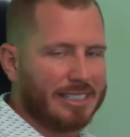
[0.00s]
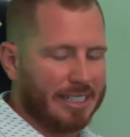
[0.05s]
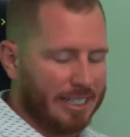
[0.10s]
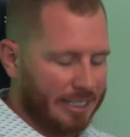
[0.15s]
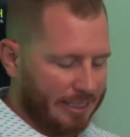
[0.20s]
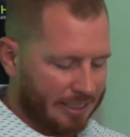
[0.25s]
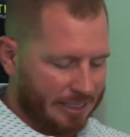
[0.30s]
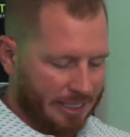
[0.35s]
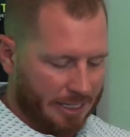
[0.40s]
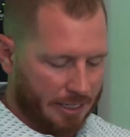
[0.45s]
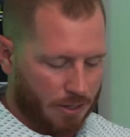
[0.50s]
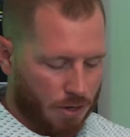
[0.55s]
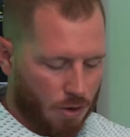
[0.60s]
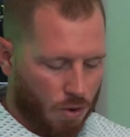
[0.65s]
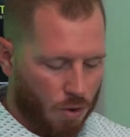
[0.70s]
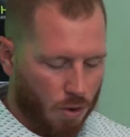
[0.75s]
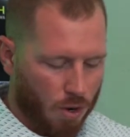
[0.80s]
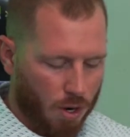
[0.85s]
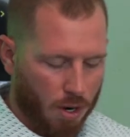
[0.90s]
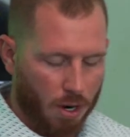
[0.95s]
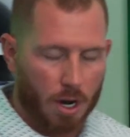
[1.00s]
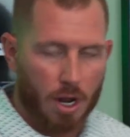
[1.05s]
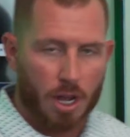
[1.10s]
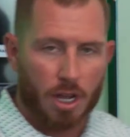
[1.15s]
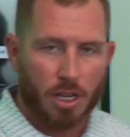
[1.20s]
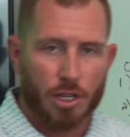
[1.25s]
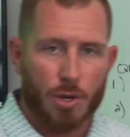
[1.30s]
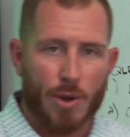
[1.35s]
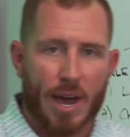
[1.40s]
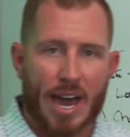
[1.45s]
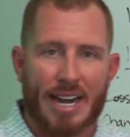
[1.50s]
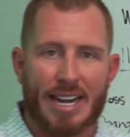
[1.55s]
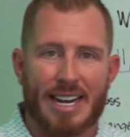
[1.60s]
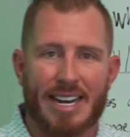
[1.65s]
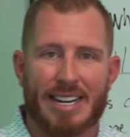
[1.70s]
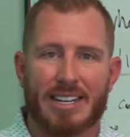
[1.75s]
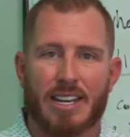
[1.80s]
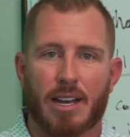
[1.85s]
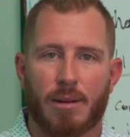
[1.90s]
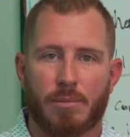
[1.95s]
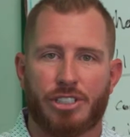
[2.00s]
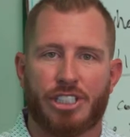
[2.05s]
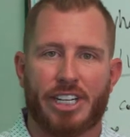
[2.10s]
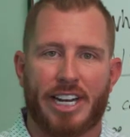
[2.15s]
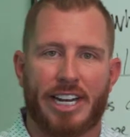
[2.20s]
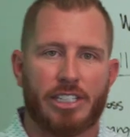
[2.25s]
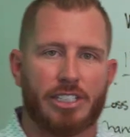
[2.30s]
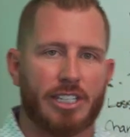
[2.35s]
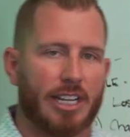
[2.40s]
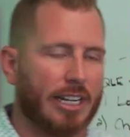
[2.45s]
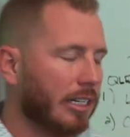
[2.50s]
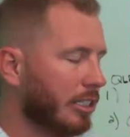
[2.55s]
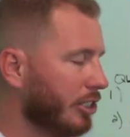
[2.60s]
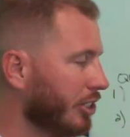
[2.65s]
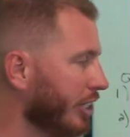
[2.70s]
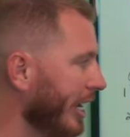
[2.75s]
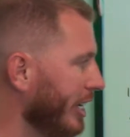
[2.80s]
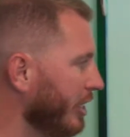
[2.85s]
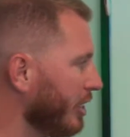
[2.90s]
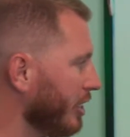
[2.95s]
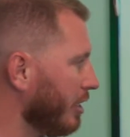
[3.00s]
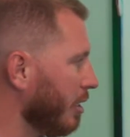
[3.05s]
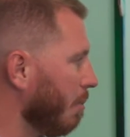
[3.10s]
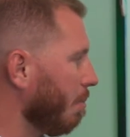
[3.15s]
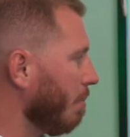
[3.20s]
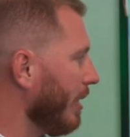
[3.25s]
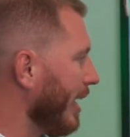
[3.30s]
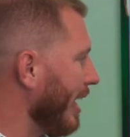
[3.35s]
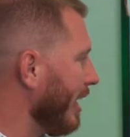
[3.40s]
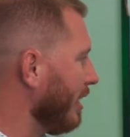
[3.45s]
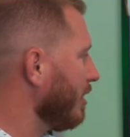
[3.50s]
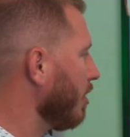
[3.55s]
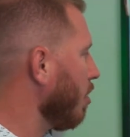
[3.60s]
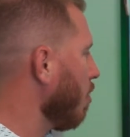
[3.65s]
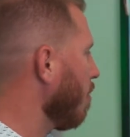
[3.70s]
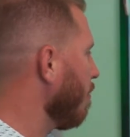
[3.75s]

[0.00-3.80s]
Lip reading: citizen or you had an income change that changes the plans that are